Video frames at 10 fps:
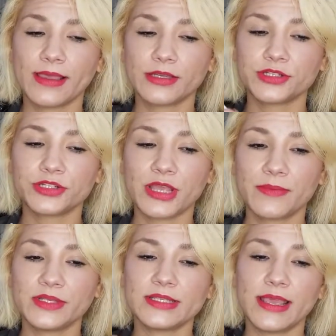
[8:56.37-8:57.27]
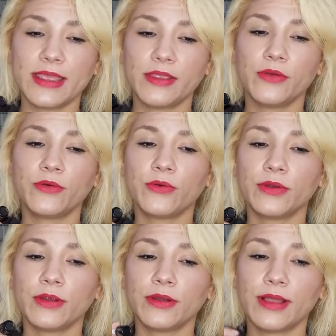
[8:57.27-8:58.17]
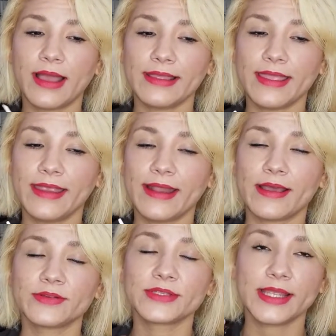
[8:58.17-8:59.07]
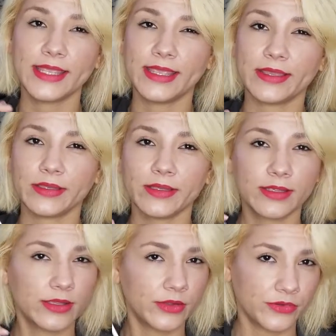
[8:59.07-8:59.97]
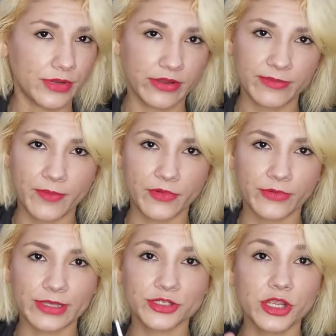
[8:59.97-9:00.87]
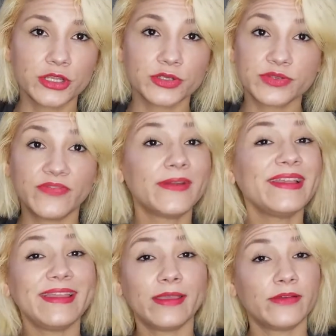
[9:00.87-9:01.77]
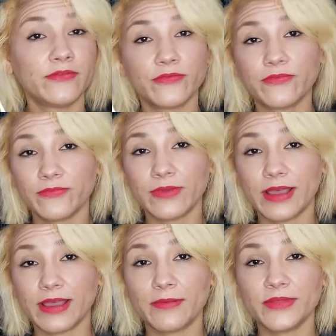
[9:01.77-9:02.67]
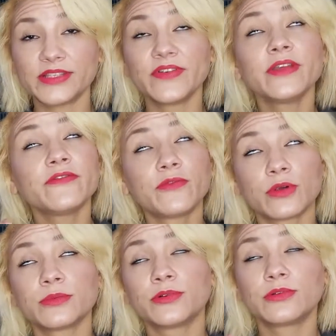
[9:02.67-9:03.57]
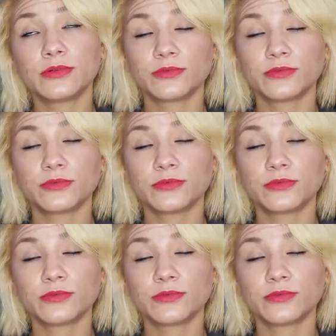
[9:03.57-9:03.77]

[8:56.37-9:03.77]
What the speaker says: Shop Massé or iKate House. I can't quite remember which. So it's a very it's a very affordable